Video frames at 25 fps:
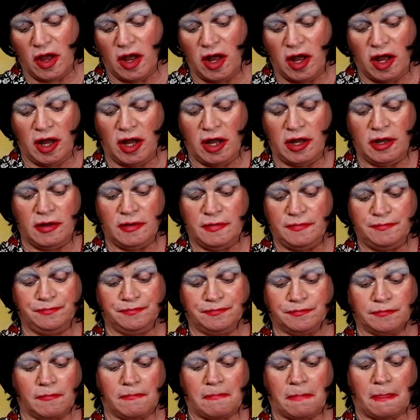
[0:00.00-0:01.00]
our,
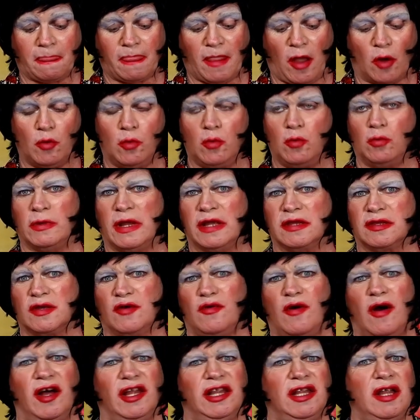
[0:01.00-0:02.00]
oh, that's
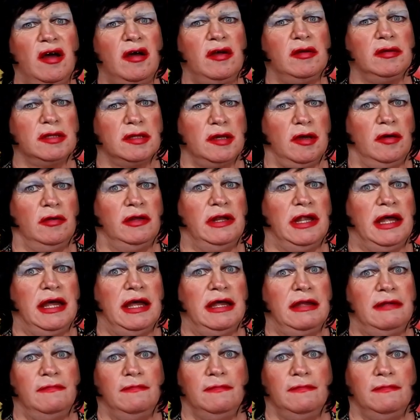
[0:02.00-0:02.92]
quite nice, Connor.